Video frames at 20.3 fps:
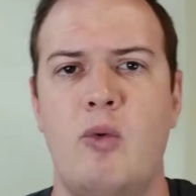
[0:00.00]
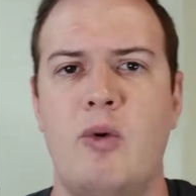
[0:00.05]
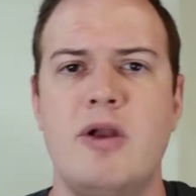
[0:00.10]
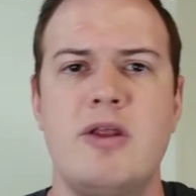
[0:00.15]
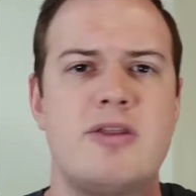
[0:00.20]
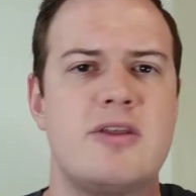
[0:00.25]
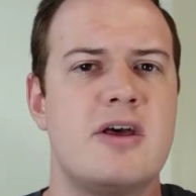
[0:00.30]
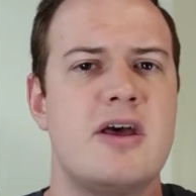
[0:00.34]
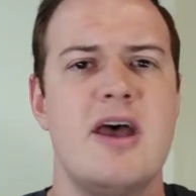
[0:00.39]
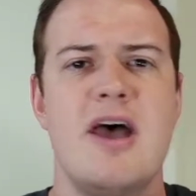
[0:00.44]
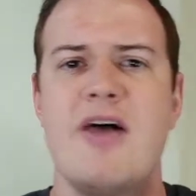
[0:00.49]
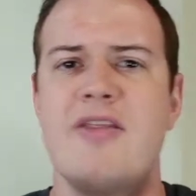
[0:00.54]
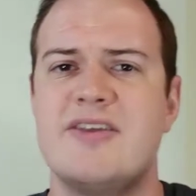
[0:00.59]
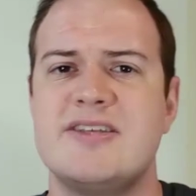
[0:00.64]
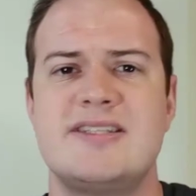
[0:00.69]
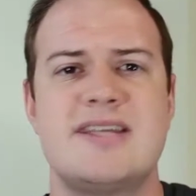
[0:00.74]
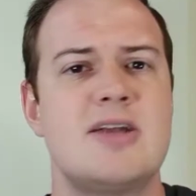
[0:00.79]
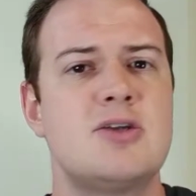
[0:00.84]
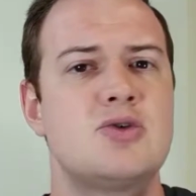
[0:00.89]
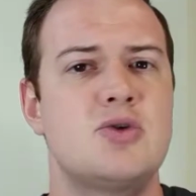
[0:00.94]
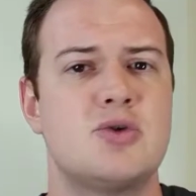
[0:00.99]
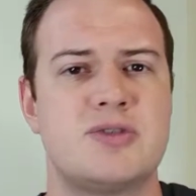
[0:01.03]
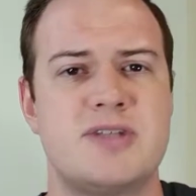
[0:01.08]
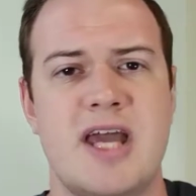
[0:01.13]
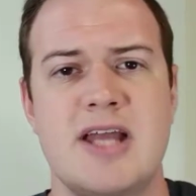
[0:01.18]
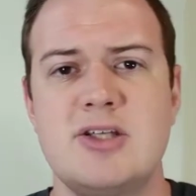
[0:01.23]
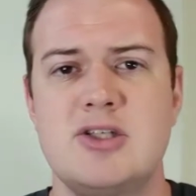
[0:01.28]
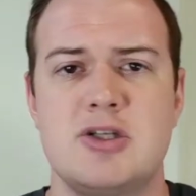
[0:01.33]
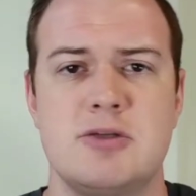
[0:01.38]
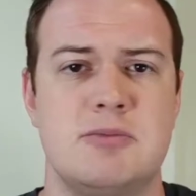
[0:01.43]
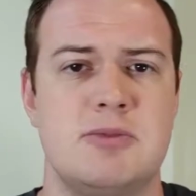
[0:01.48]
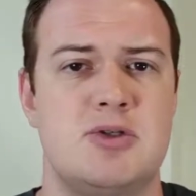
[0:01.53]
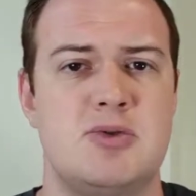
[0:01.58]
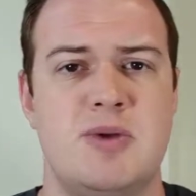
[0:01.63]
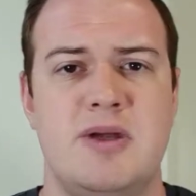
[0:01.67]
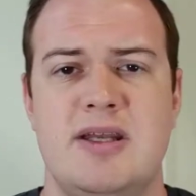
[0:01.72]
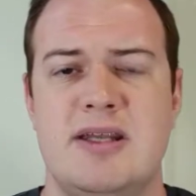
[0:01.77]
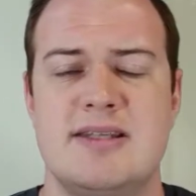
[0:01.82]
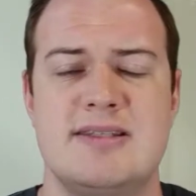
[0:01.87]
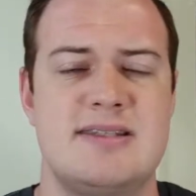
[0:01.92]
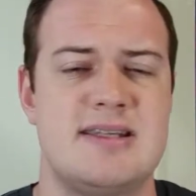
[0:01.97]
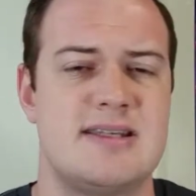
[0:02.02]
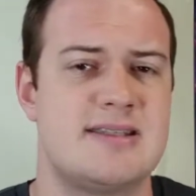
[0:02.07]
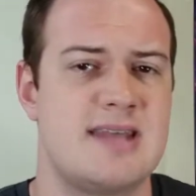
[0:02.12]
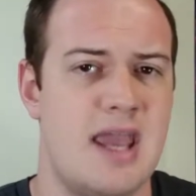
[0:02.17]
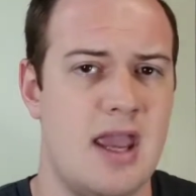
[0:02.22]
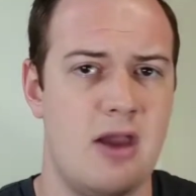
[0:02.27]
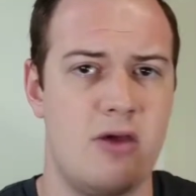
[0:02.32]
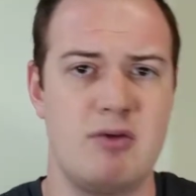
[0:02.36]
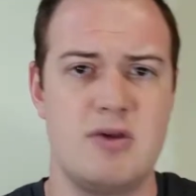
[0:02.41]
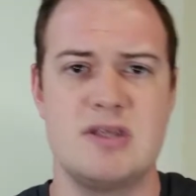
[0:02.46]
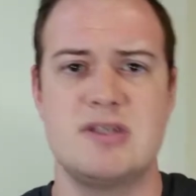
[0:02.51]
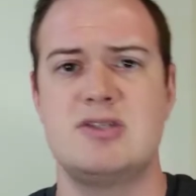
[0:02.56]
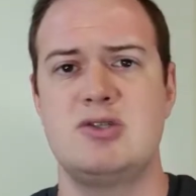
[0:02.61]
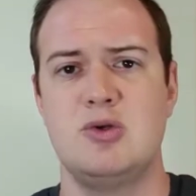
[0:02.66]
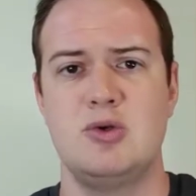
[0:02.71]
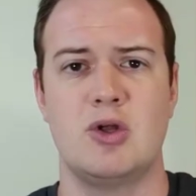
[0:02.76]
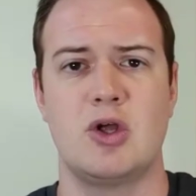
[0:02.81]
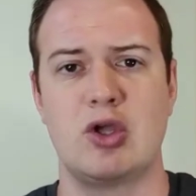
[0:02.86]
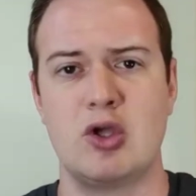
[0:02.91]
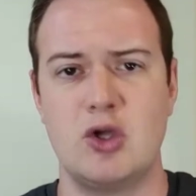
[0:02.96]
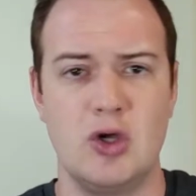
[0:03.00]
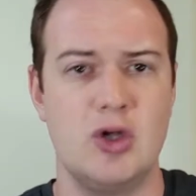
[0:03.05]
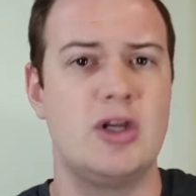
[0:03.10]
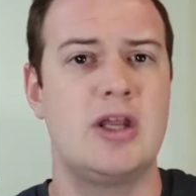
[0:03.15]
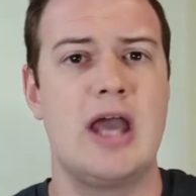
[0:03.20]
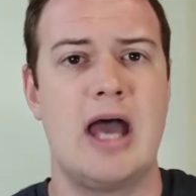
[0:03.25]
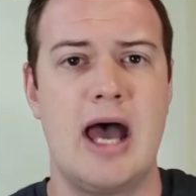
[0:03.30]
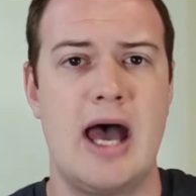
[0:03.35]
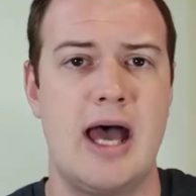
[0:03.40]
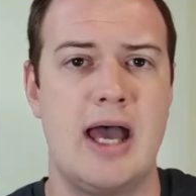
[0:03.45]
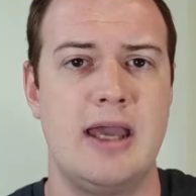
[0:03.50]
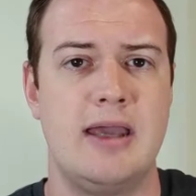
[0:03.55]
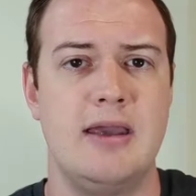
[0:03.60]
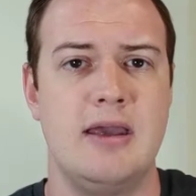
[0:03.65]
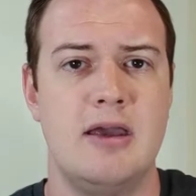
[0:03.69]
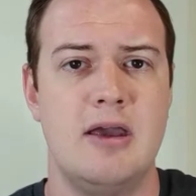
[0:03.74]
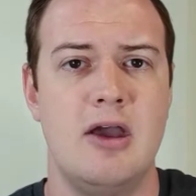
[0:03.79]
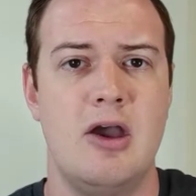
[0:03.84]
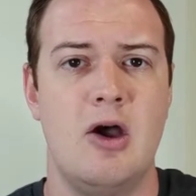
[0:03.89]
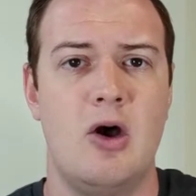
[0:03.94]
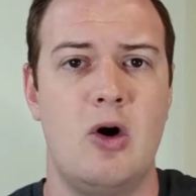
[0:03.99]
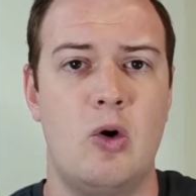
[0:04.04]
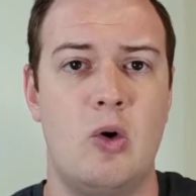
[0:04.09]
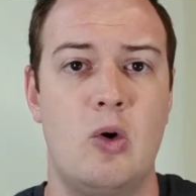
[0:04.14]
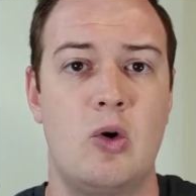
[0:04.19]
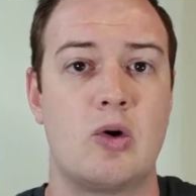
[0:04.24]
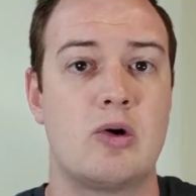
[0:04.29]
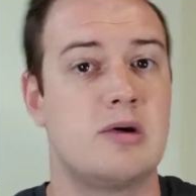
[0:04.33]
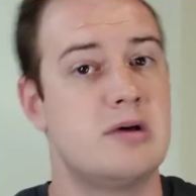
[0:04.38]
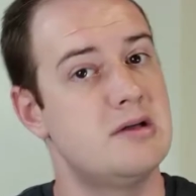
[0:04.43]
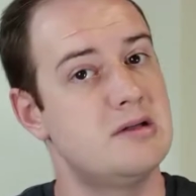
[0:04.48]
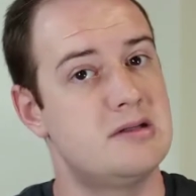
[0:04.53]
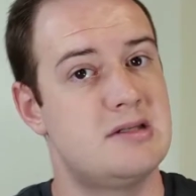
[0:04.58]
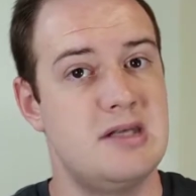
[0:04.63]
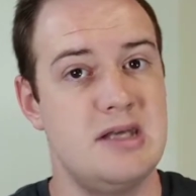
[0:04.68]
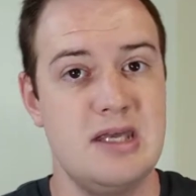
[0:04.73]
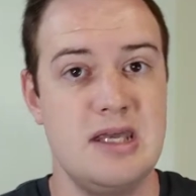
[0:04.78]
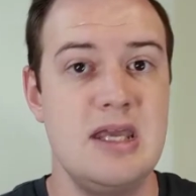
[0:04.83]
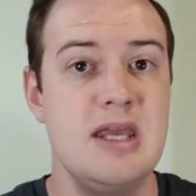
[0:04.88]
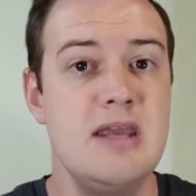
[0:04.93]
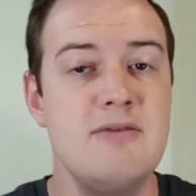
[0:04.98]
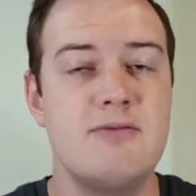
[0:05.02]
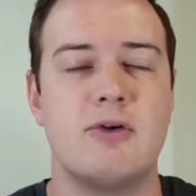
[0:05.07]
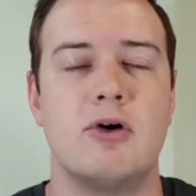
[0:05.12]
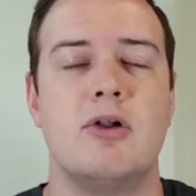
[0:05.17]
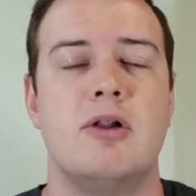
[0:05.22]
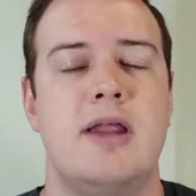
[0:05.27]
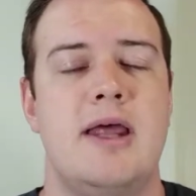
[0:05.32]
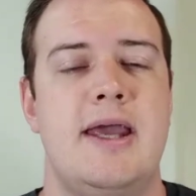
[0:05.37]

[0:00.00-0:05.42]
What are the central tension between, is this Ares dude a good guy, or is he evil?